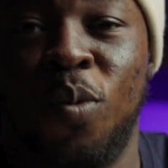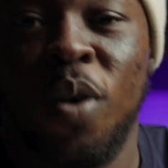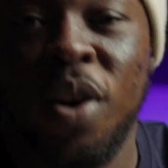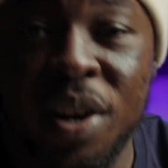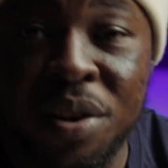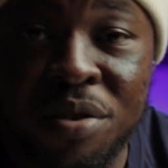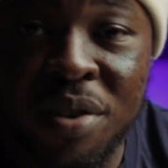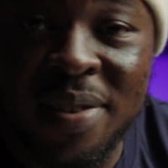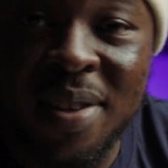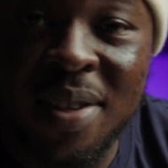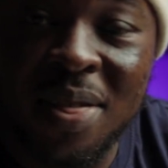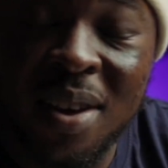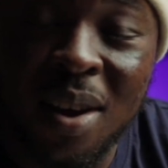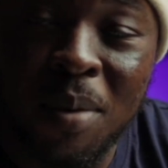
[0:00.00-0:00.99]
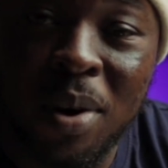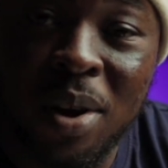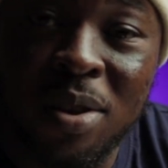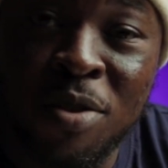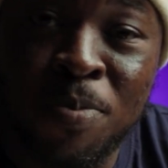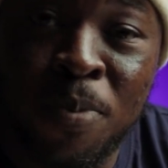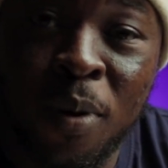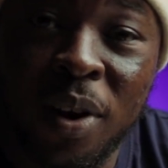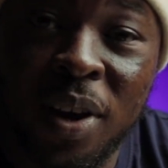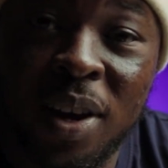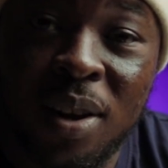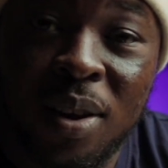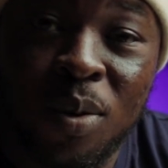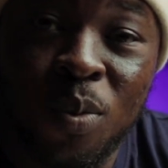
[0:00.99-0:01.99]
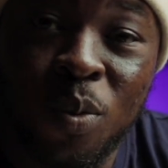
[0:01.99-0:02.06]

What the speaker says: One interesting thing about this plugin,